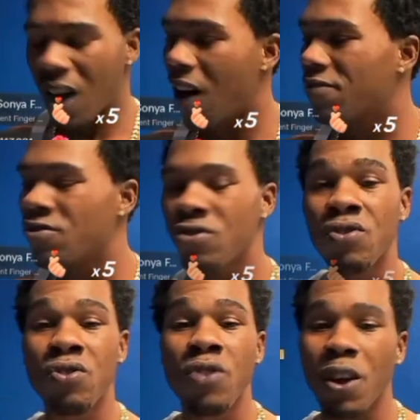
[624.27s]
you know, have
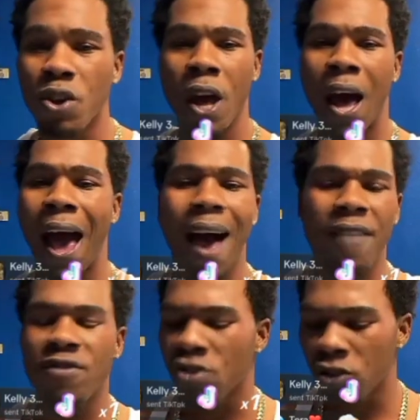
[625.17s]
no, I
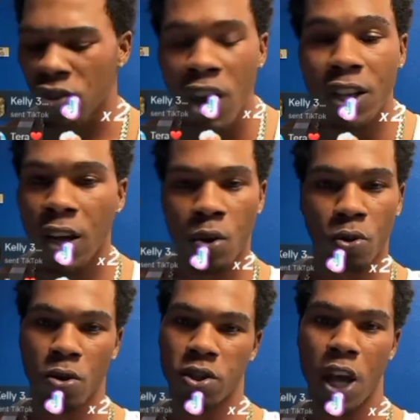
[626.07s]
have
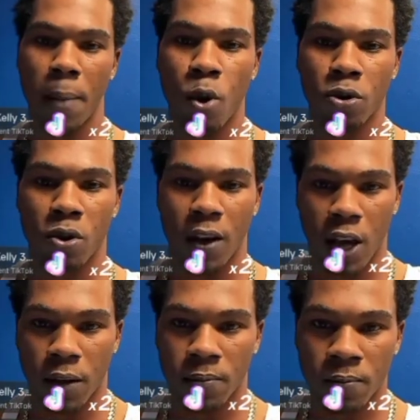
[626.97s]
nothing good to say about you
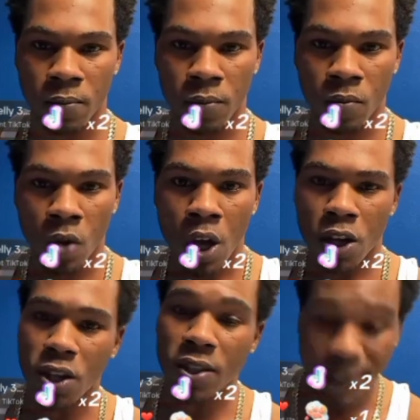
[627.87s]
again.
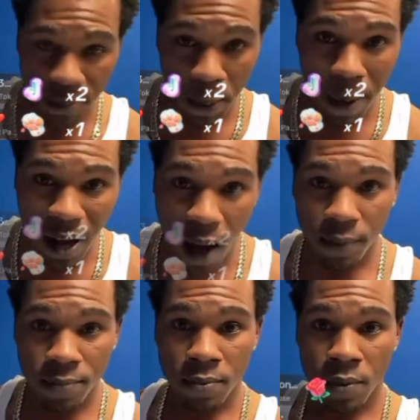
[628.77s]
You diss me, mother,
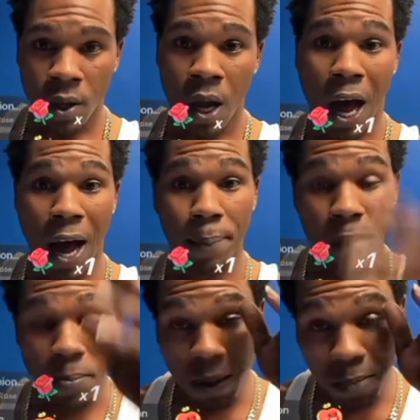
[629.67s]

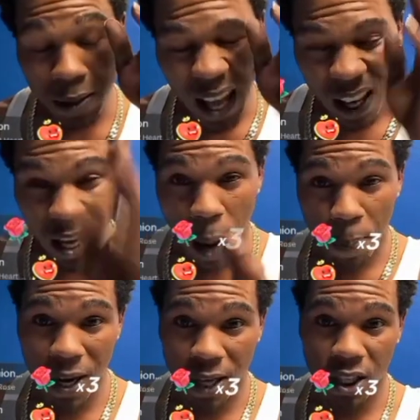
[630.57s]
and me, me, me take your
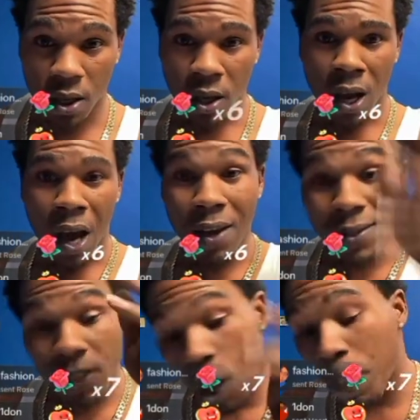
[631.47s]
apology. And
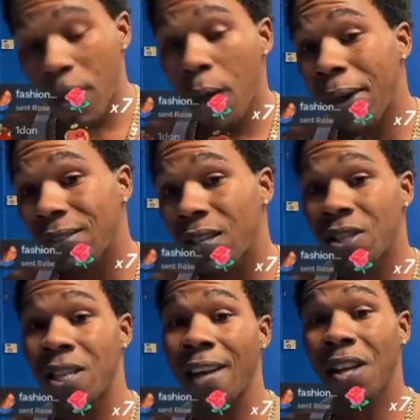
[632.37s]
you sit down on your bed
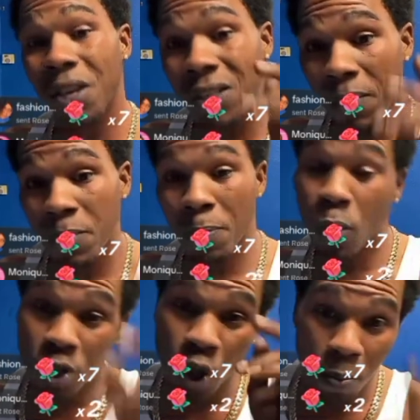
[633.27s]
since night and you tell me
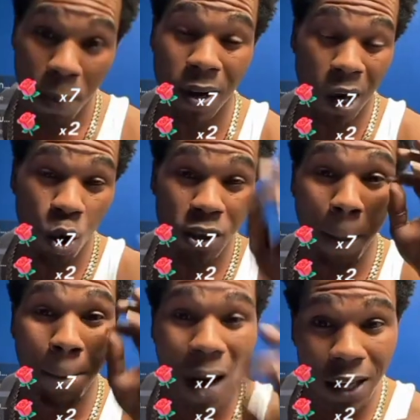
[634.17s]
about something, mother,
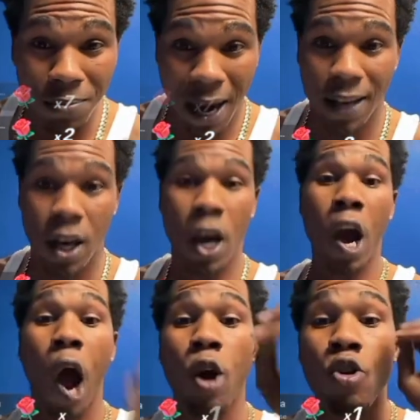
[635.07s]
out of bad mind
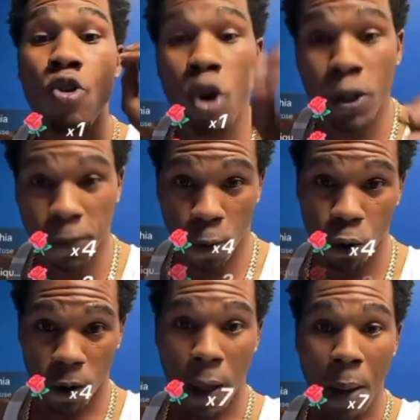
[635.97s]
and
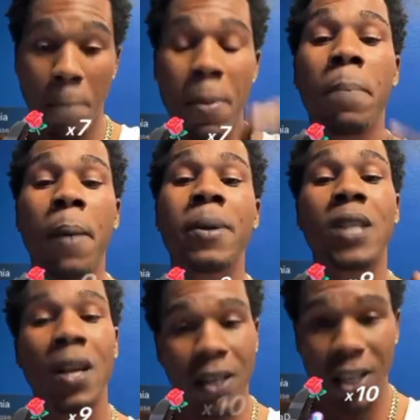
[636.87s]
grudgeful. Remember,
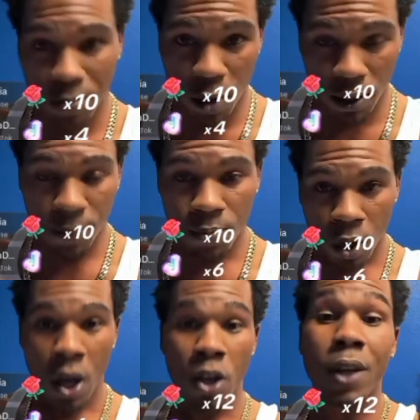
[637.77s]
me tell you this, Brit.
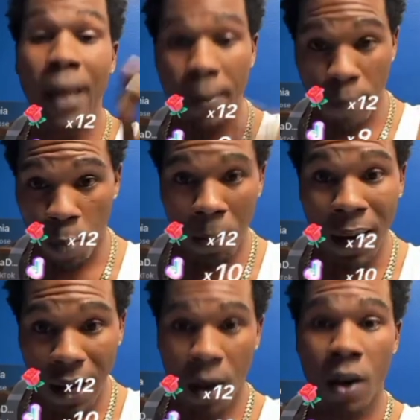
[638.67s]
You tell me about
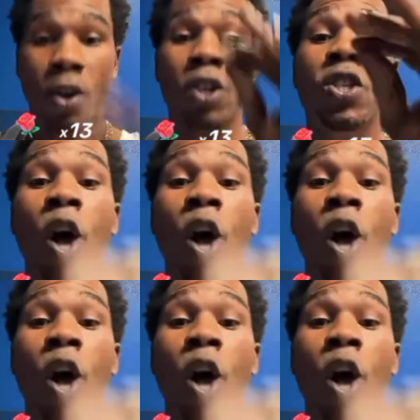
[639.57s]
mother,